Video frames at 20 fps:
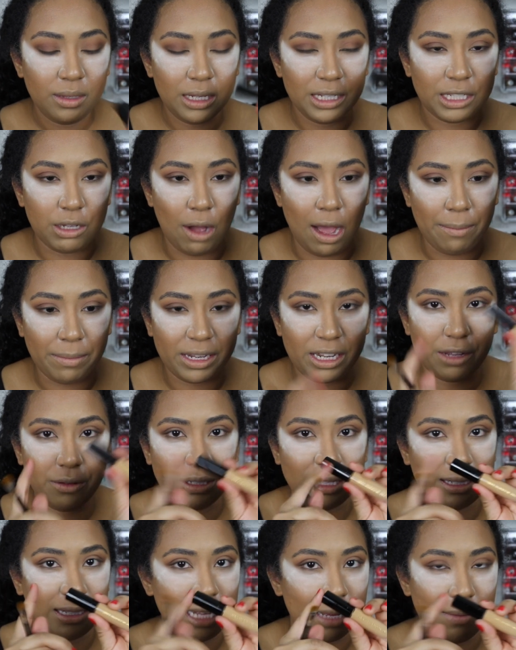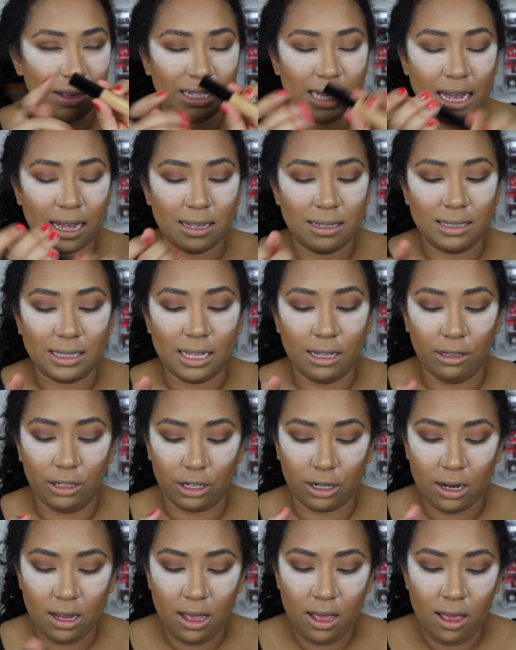So I'm going to use the same exact
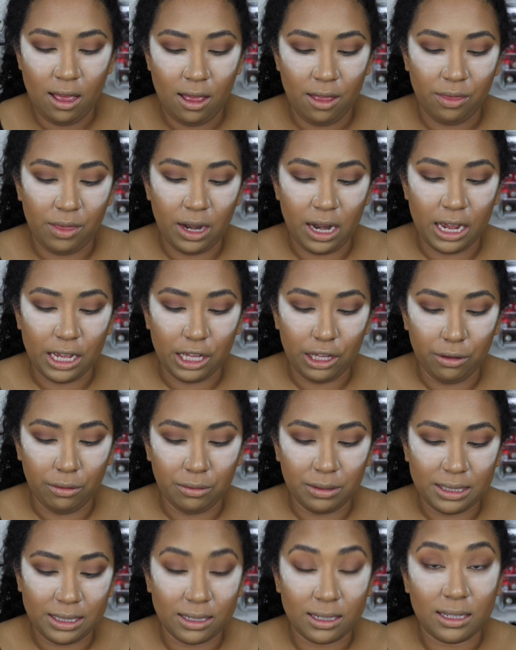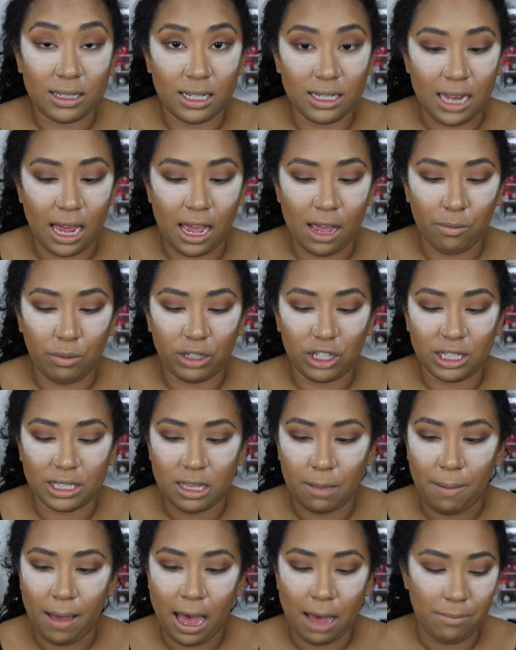concealer that I used today, which is
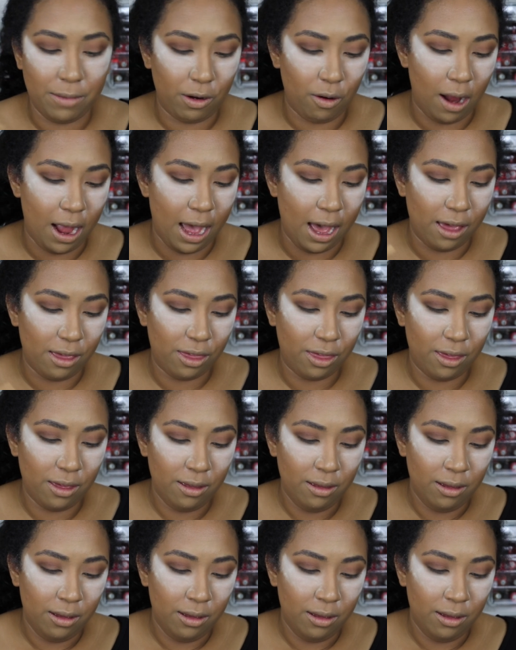the Pat McGrath,